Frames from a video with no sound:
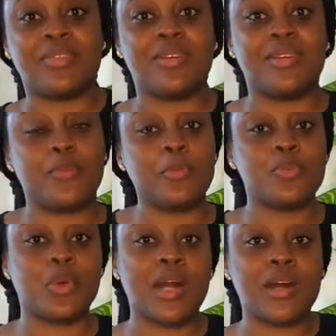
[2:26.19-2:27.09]
From
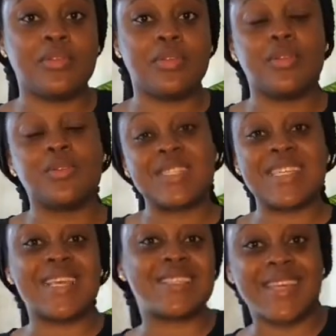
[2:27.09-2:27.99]
12 to
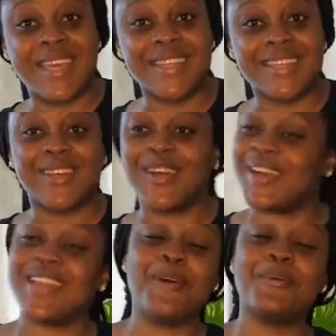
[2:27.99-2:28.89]
16. God,
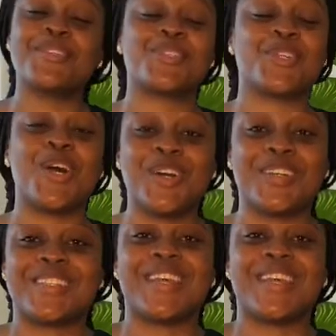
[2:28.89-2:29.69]
I was shocked.